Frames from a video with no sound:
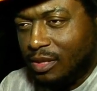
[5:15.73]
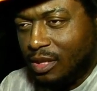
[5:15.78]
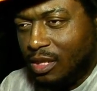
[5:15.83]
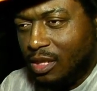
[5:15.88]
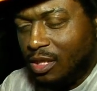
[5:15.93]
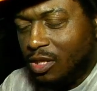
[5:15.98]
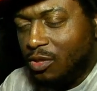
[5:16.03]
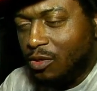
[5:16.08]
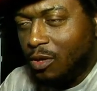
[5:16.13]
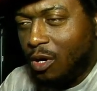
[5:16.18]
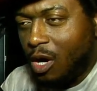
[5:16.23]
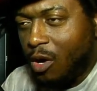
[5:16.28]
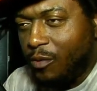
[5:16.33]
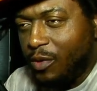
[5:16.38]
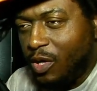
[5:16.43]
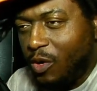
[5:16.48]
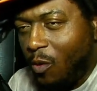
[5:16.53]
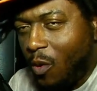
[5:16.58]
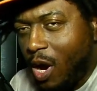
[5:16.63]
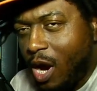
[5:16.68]
You are
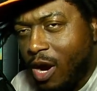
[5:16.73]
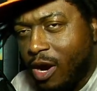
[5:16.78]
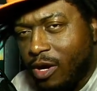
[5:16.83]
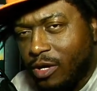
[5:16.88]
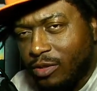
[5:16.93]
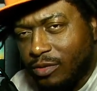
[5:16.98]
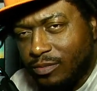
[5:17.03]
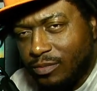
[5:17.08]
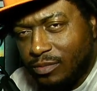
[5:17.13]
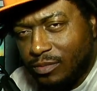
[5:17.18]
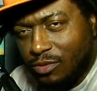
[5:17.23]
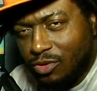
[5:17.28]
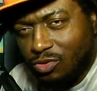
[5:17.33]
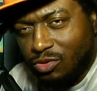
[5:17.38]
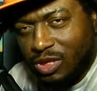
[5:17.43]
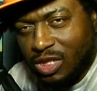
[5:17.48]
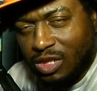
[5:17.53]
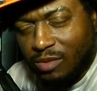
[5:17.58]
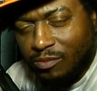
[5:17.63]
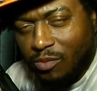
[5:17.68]
required to
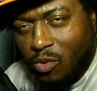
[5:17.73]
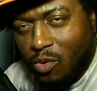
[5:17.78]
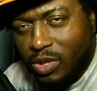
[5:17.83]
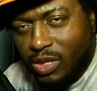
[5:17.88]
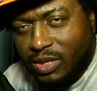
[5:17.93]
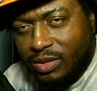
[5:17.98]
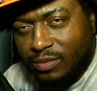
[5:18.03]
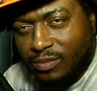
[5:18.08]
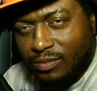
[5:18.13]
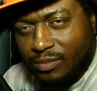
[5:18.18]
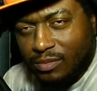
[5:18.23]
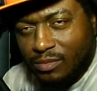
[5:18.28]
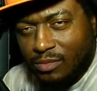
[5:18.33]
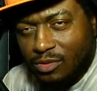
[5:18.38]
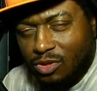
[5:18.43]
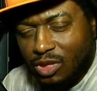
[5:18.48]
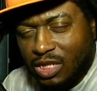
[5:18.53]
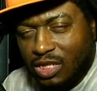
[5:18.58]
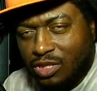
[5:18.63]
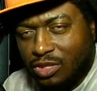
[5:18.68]
get aborted,
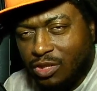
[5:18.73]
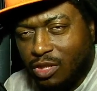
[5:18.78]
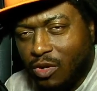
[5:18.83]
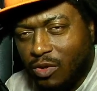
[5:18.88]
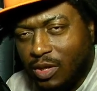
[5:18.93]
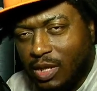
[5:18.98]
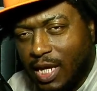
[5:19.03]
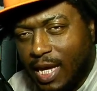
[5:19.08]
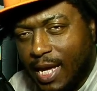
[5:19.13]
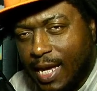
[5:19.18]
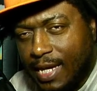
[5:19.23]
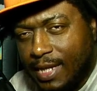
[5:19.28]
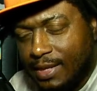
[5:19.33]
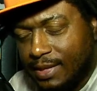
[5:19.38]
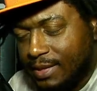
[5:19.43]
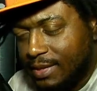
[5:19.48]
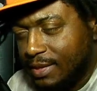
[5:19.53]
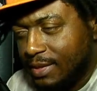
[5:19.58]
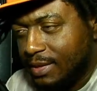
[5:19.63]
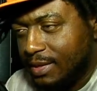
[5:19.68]
to get
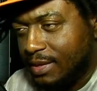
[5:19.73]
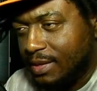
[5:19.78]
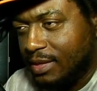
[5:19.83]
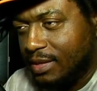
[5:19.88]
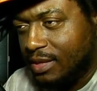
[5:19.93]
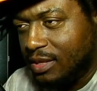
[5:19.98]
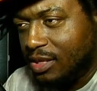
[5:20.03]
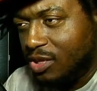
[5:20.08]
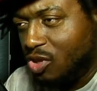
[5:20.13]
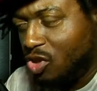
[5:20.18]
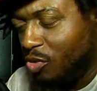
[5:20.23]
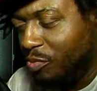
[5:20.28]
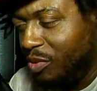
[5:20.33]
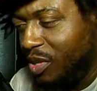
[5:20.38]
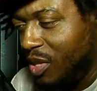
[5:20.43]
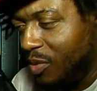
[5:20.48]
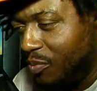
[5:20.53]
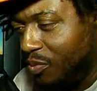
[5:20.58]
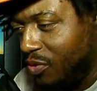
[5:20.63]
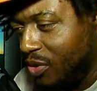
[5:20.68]
sterilized, to be
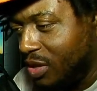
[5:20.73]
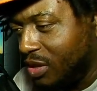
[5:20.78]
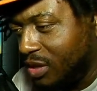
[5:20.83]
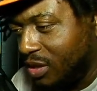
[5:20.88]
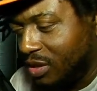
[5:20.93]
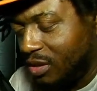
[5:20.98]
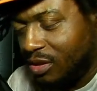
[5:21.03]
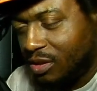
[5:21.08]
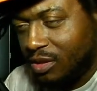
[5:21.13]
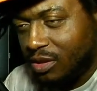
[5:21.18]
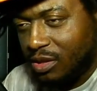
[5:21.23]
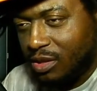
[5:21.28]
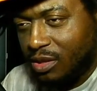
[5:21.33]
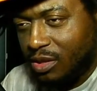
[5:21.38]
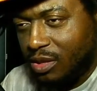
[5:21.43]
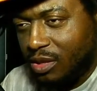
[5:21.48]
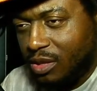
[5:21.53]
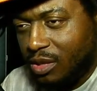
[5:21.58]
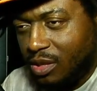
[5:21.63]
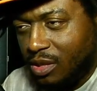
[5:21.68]
imprisoned,
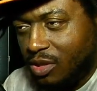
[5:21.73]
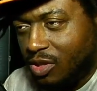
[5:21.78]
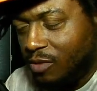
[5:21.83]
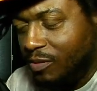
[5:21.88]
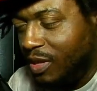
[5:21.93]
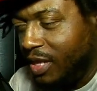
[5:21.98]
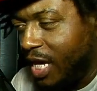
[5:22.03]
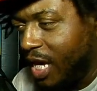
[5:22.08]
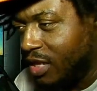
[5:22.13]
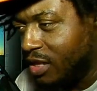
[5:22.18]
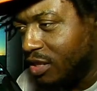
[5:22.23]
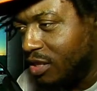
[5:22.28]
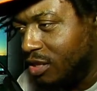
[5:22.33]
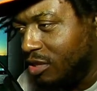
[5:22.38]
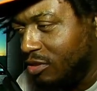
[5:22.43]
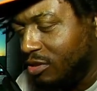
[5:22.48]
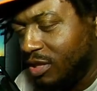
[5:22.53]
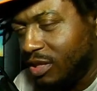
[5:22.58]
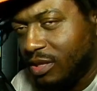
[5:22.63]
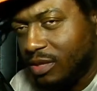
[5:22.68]
to be
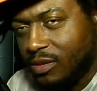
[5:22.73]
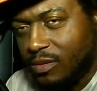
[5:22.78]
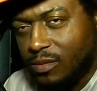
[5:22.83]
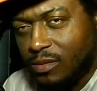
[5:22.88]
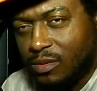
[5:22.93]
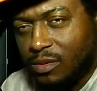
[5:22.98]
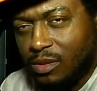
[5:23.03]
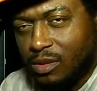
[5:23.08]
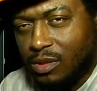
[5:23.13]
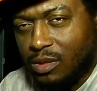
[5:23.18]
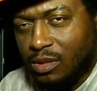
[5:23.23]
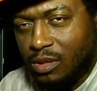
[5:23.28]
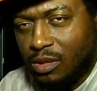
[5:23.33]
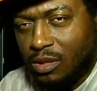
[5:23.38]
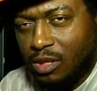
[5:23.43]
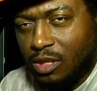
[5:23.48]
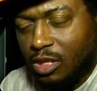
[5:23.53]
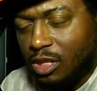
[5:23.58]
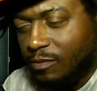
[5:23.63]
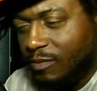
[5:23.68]
executed,
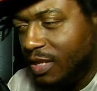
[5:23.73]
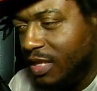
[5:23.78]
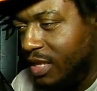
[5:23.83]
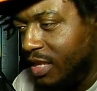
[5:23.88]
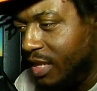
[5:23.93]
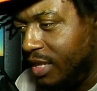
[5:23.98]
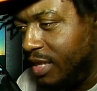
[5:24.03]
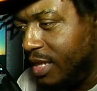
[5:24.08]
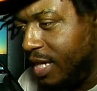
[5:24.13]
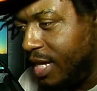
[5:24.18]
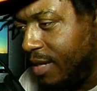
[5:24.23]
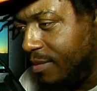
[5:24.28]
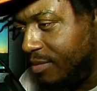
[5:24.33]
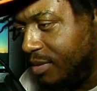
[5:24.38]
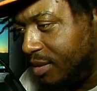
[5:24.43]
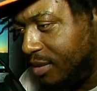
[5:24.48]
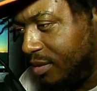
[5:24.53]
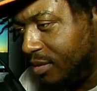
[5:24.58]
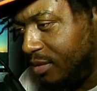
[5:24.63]
to be kidnapped,